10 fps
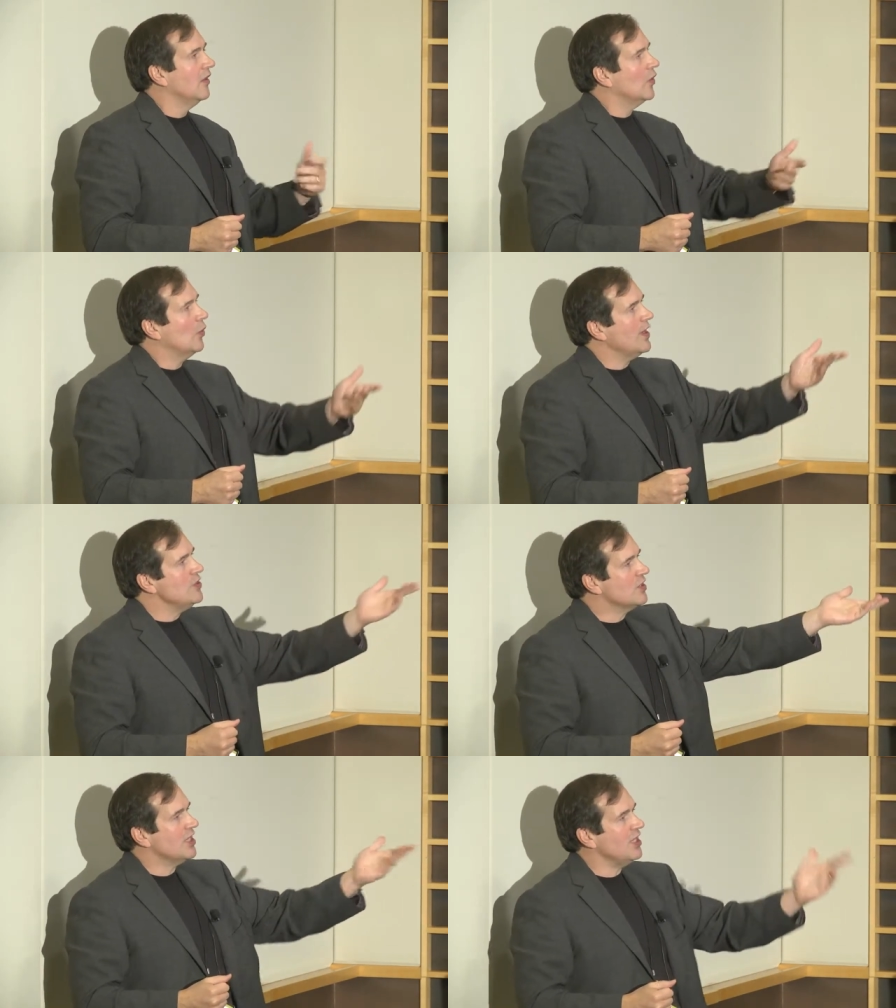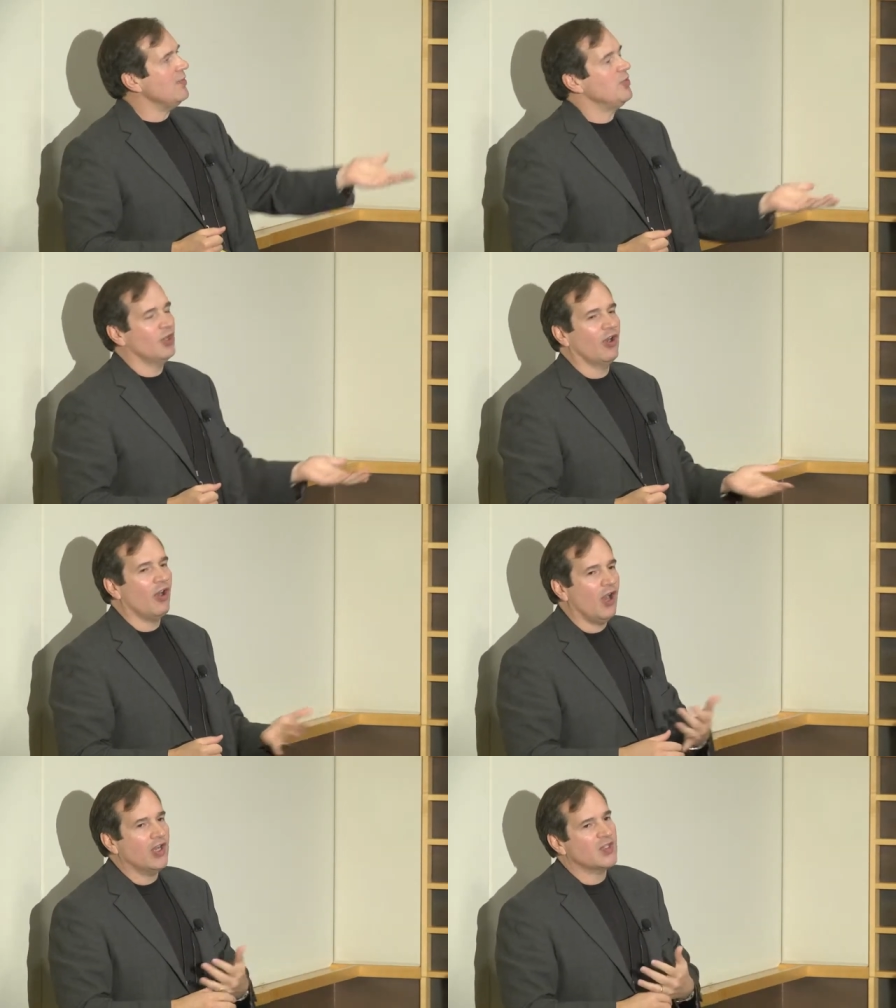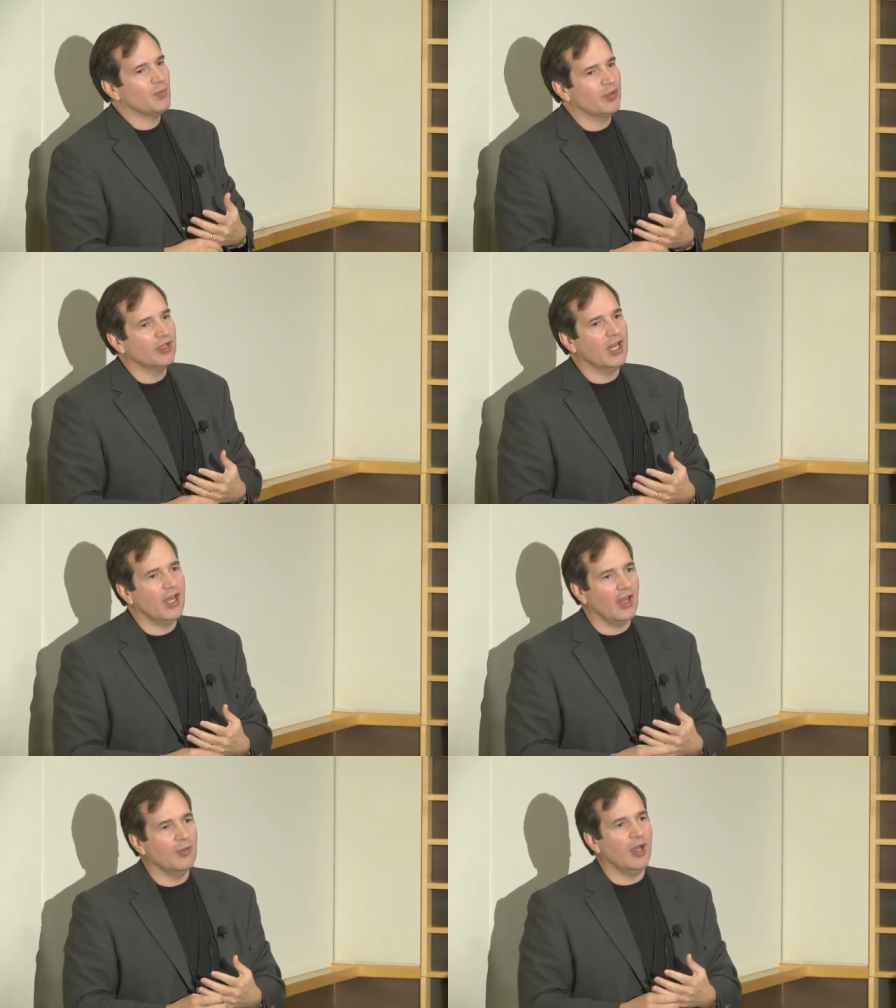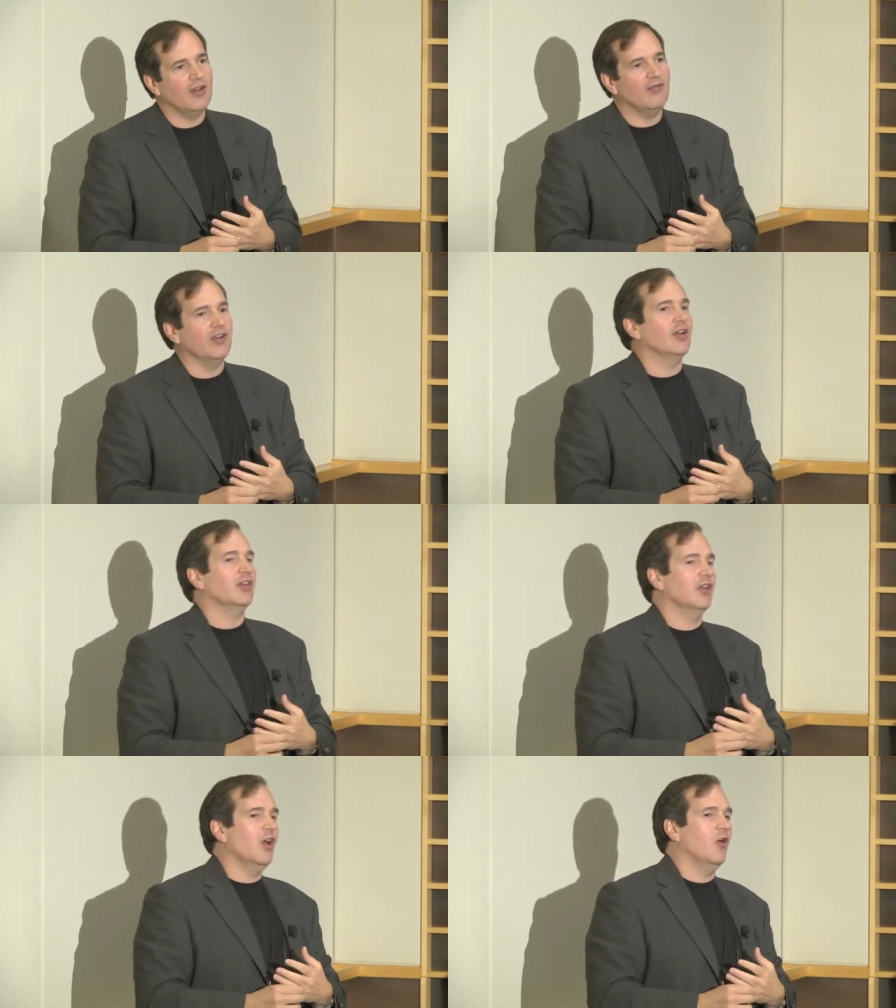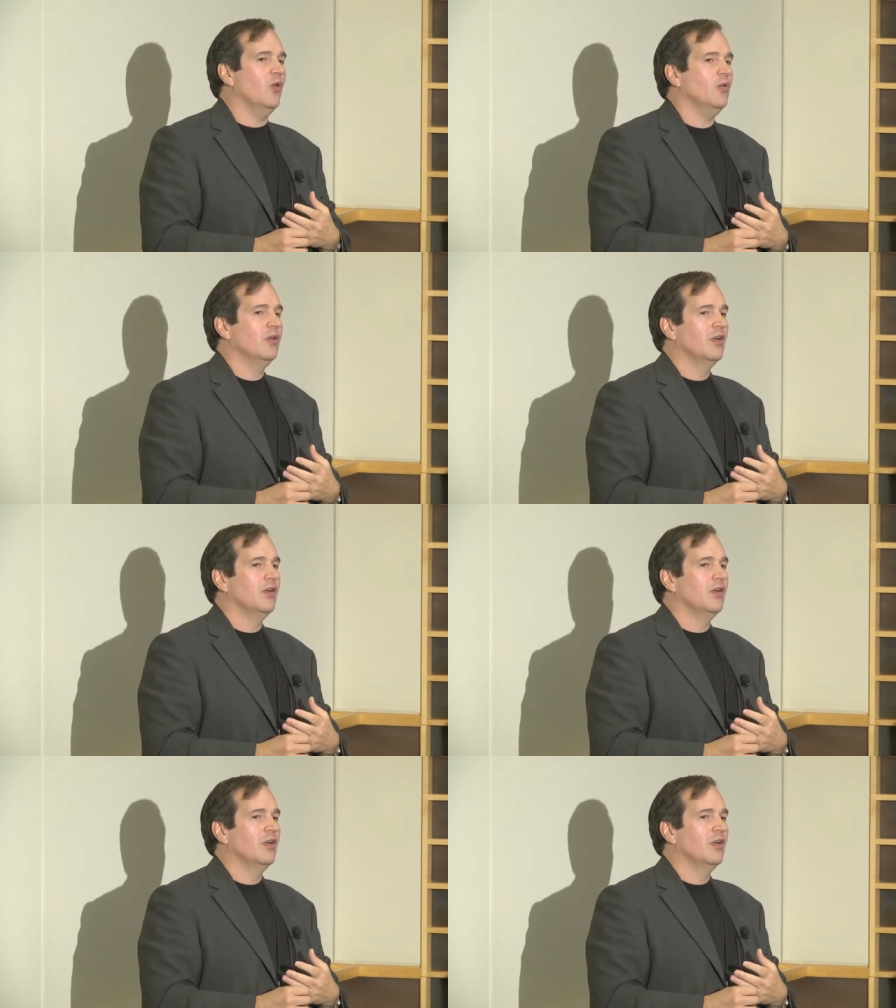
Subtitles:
The way you keep your cost per gigabyte very low